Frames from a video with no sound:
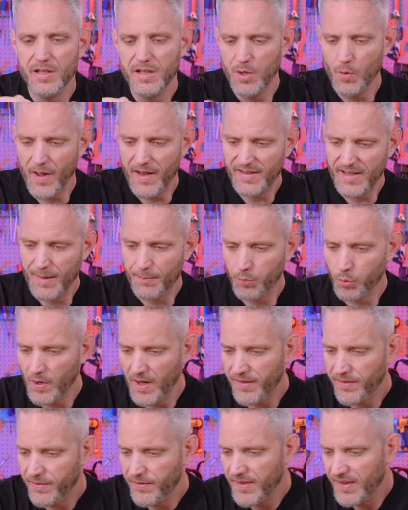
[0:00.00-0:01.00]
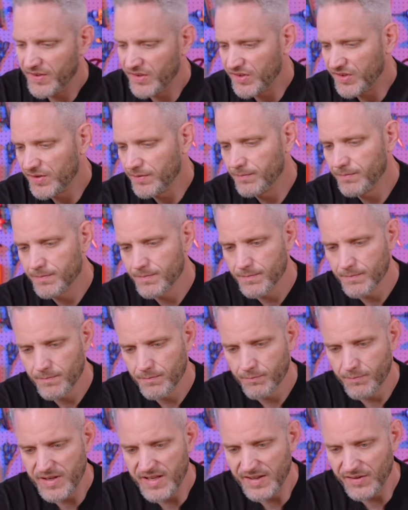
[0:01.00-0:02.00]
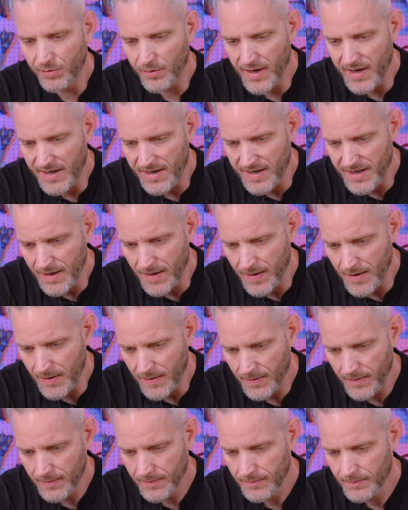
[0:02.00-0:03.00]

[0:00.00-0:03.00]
you end up with this piece right here